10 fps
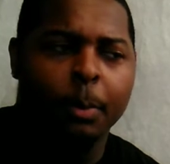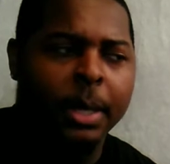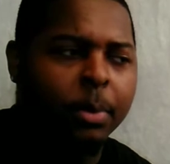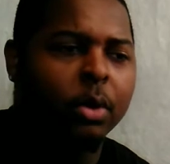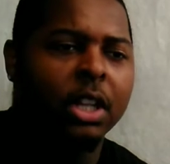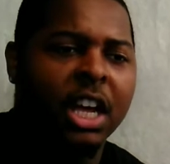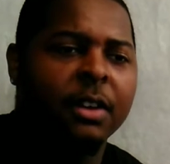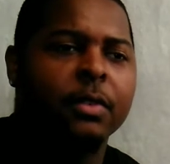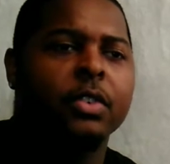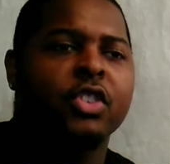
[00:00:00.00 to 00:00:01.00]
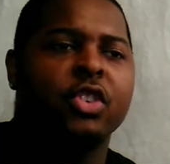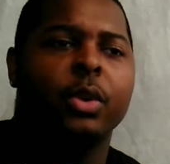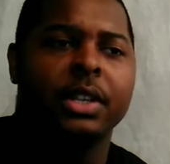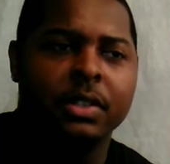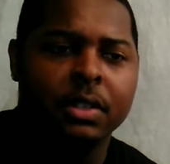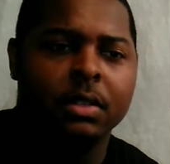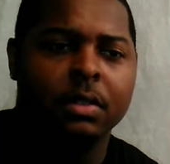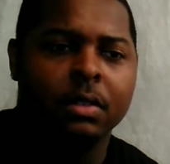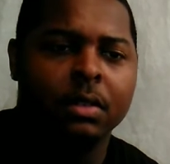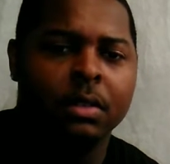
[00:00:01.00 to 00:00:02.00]
People love choice.
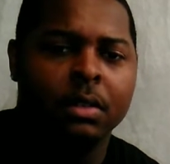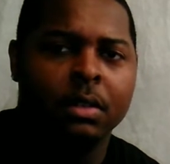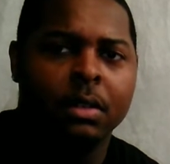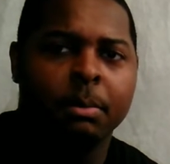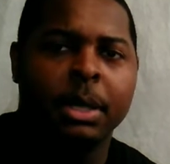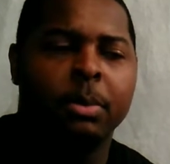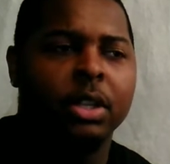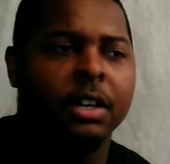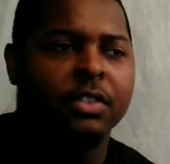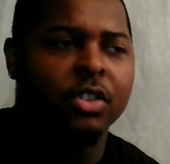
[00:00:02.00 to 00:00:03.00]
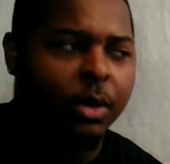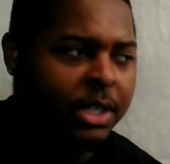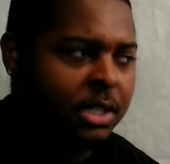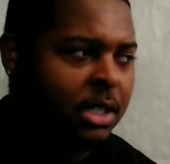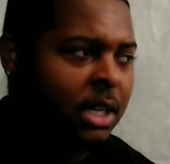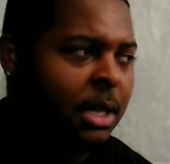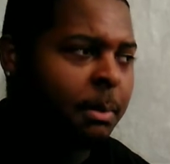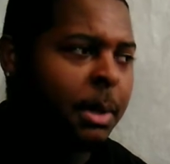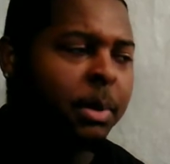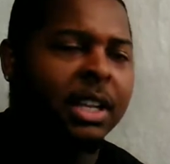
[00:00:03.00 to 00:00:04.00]
People love choice.
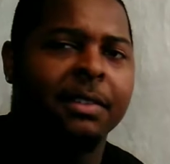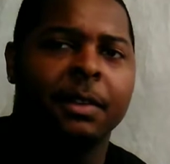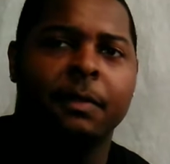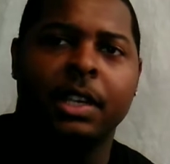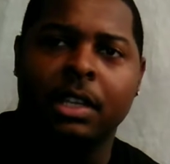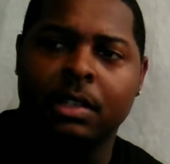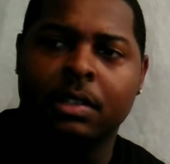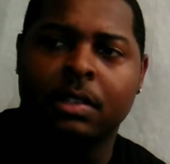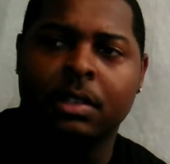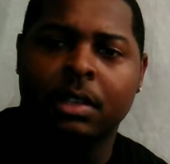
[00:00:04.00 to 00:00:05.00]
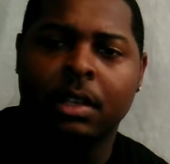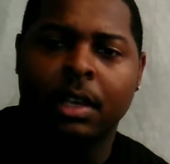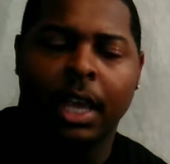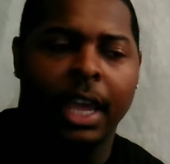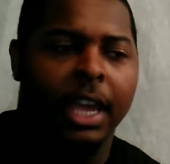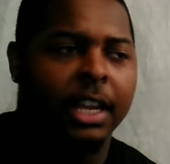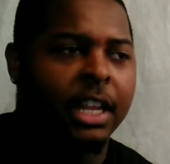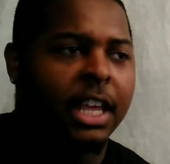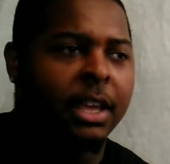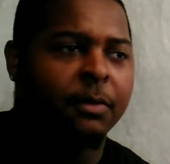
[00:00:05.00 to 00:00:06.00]
People love convenience.
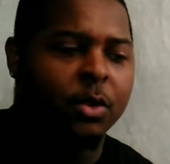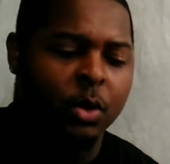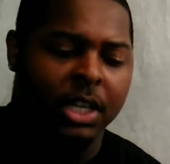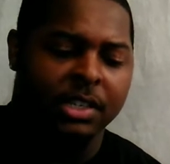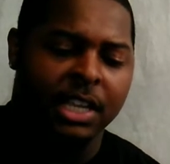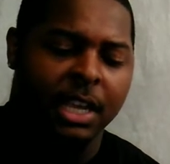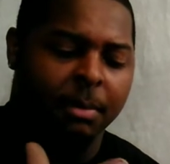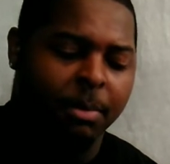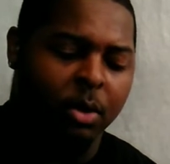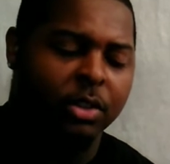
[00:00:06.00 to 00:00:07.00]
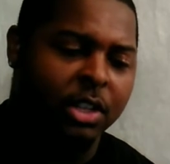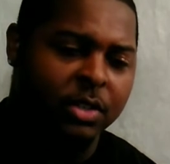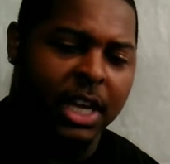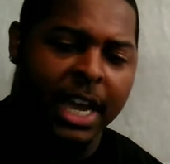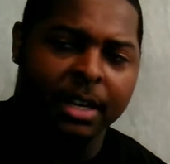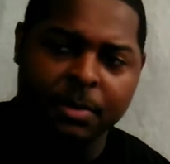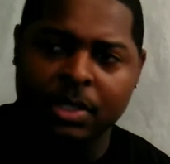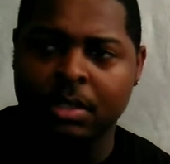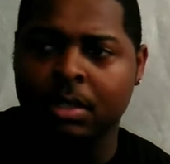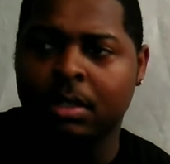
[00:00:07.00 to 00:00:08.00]
And if you can take both of those
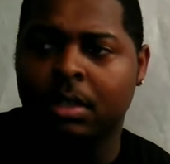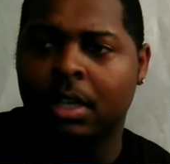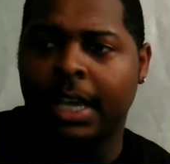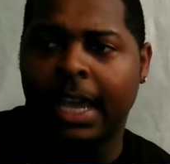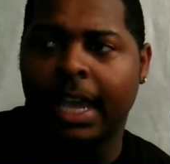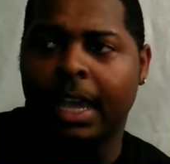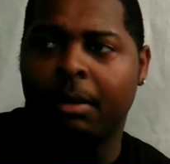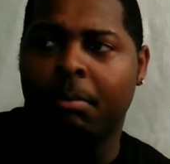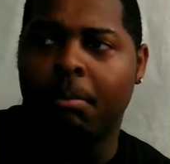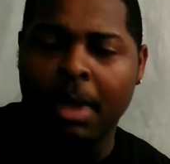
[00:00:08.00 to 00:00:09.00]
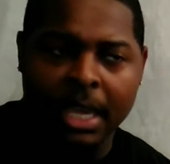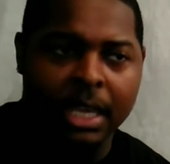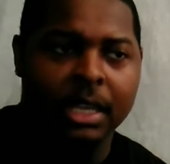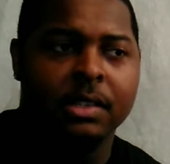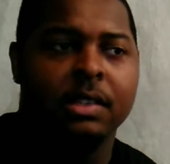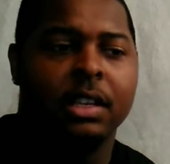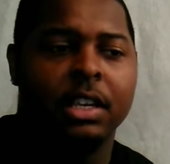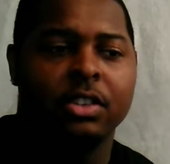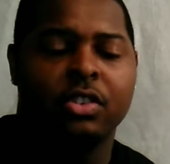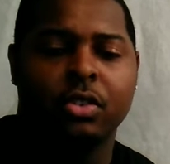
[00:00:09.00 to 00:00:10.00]
items and make it
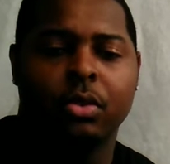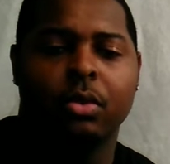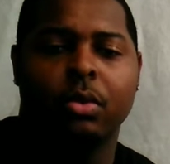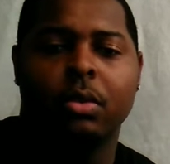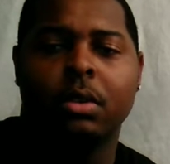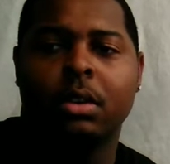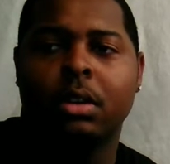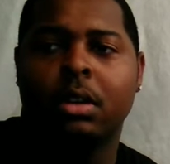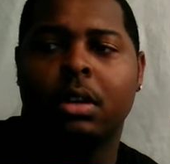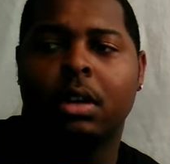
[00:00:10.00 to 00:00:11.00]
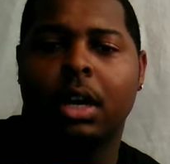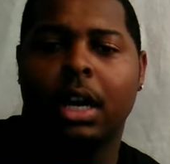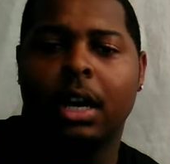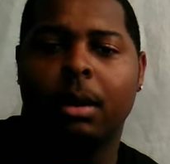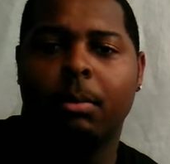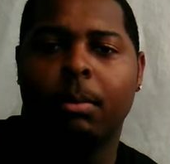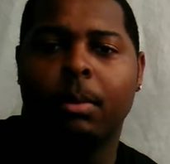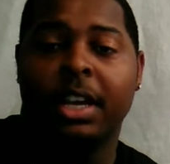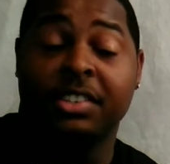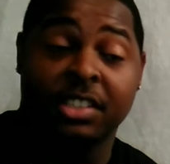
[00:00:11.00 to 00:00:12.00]
into
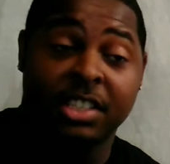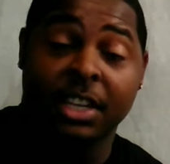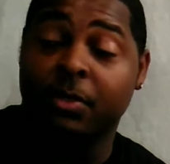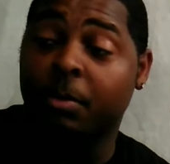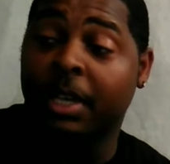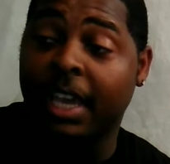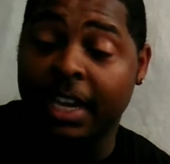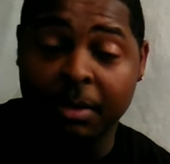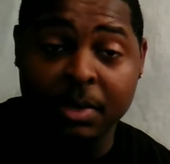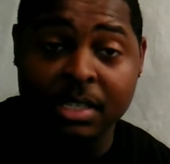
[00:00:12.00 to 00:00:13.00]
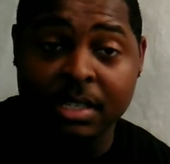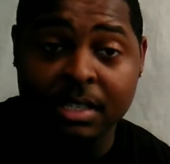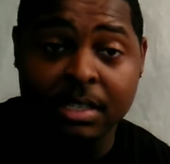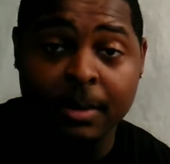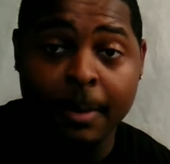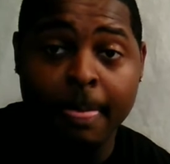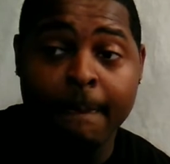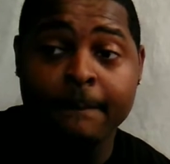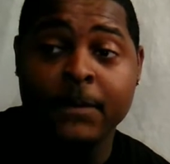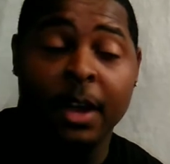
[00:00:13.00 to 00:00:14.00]
a successful mechanic business,
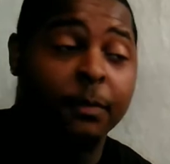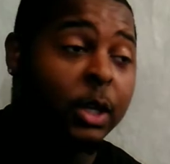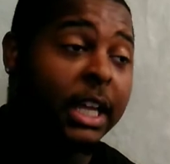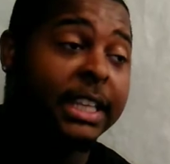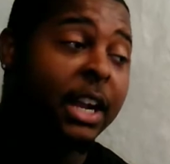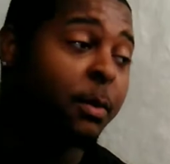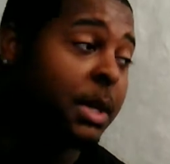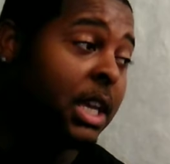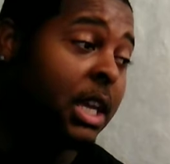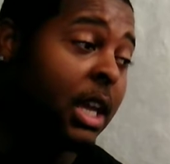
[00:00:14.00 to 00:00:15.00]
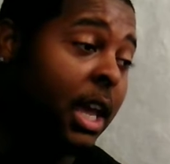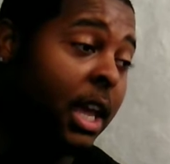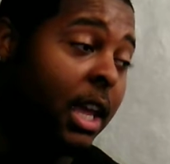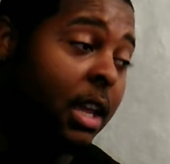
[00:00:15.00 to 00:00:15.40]
I feel like that'll be